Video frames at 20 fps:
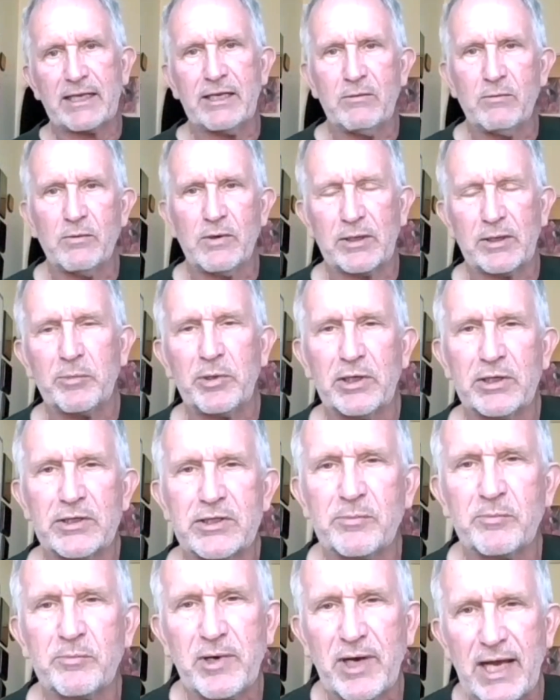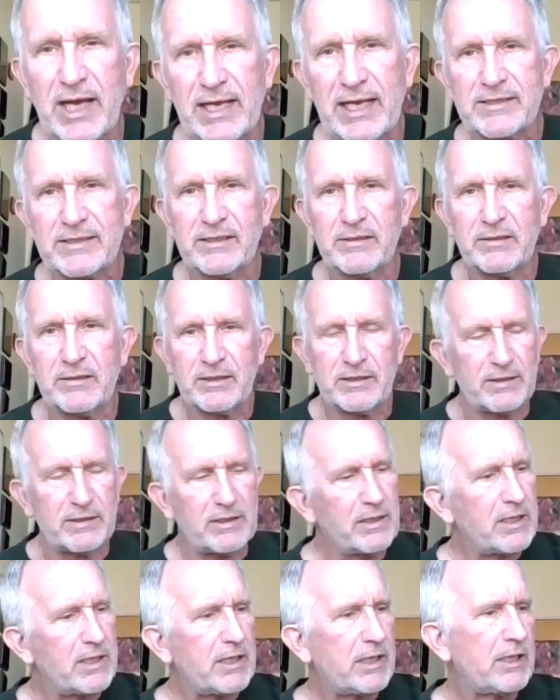He won a Pulitzer Prize.
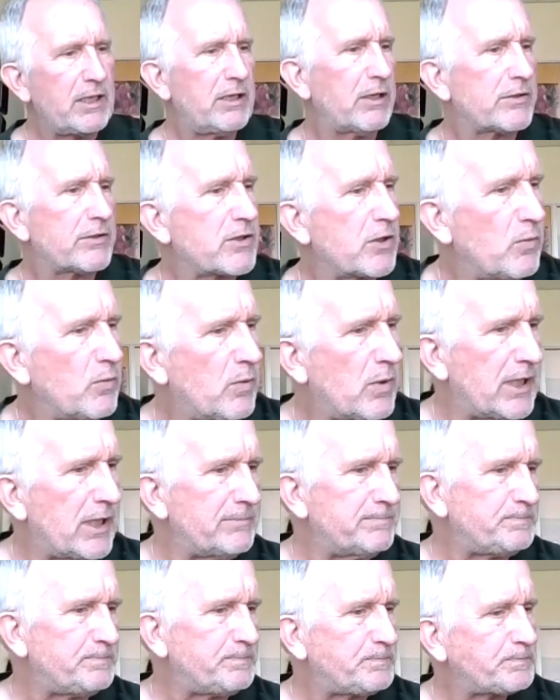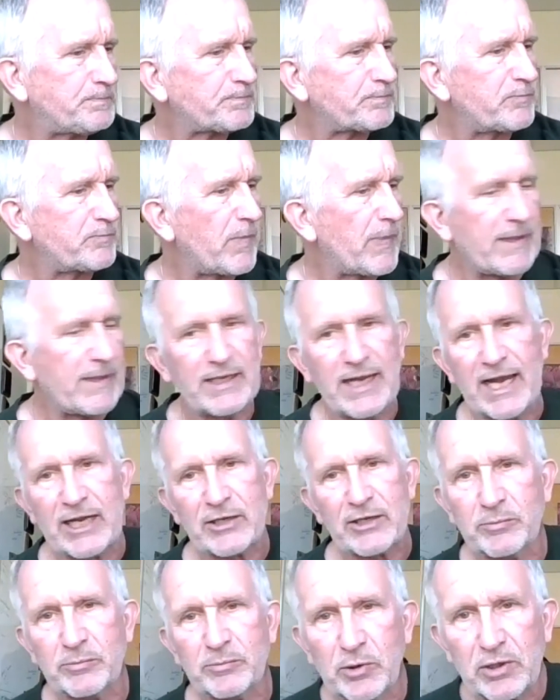He also won the
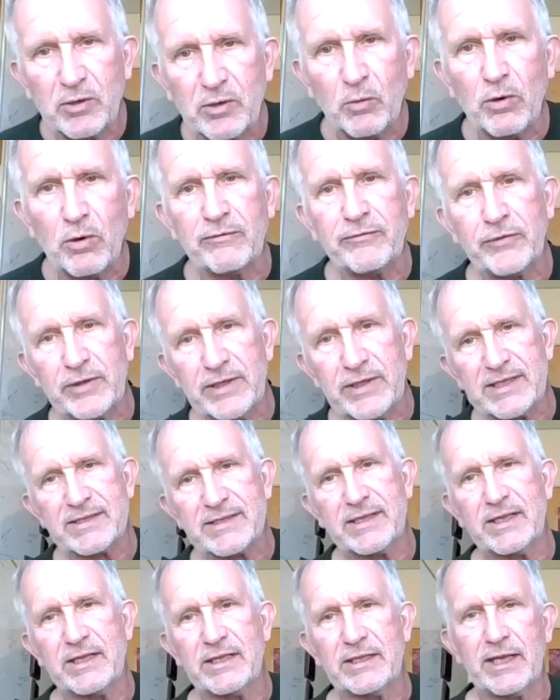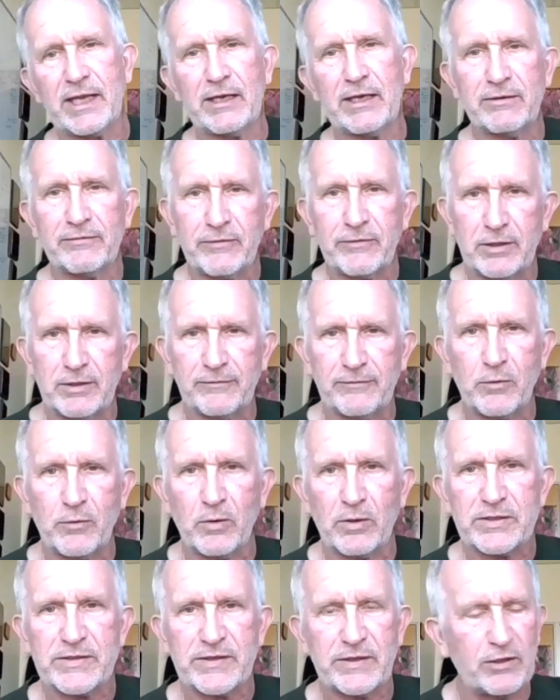National Book Award for this, and then later, of
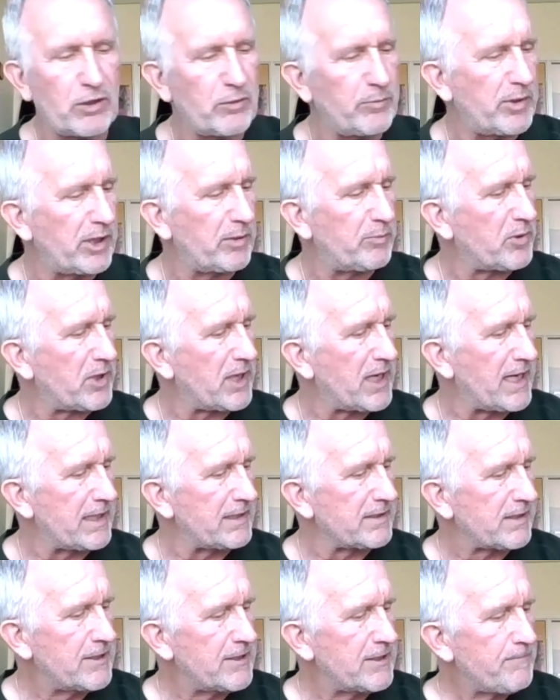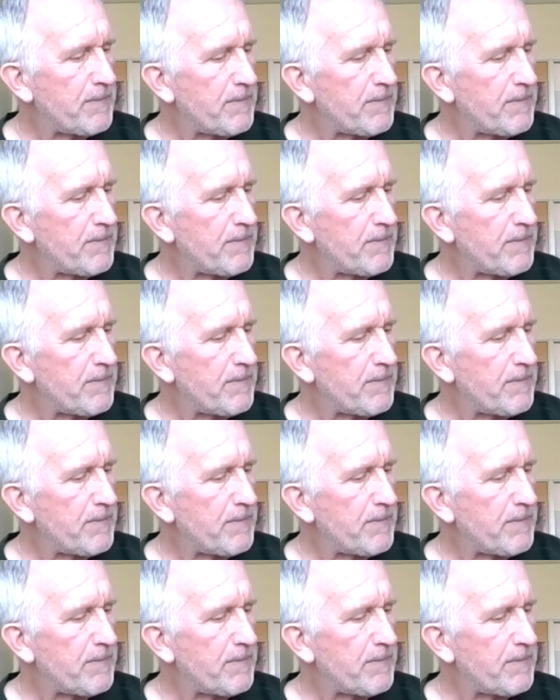course, the Nobel Prize.